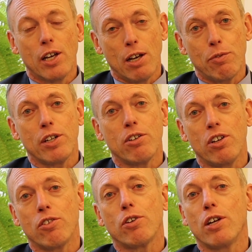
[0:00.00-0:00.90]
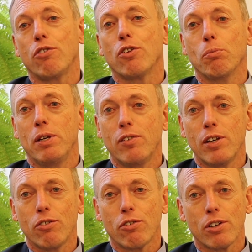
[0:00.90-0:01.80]
having these international
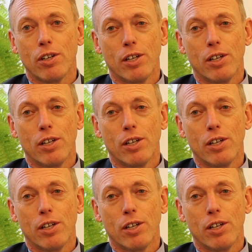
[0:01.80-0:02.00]
meetings